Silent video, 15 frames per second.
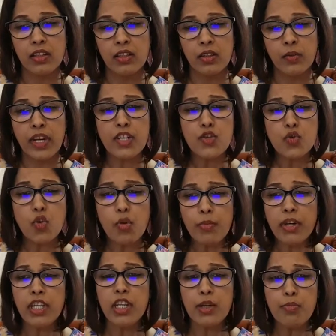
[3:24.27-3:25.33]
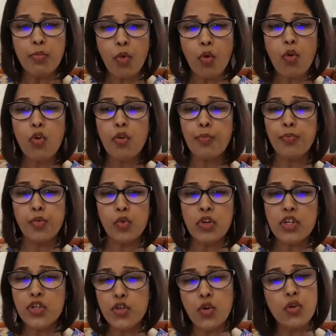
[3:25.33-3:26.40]
We had so many more poor
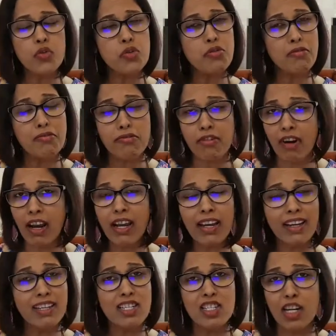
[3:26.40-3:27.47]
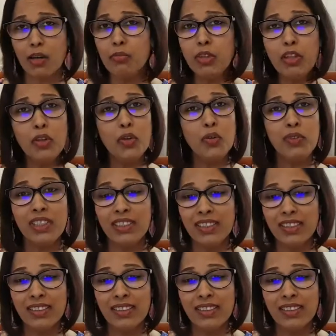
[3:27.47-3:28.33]
jokes to crack and double over.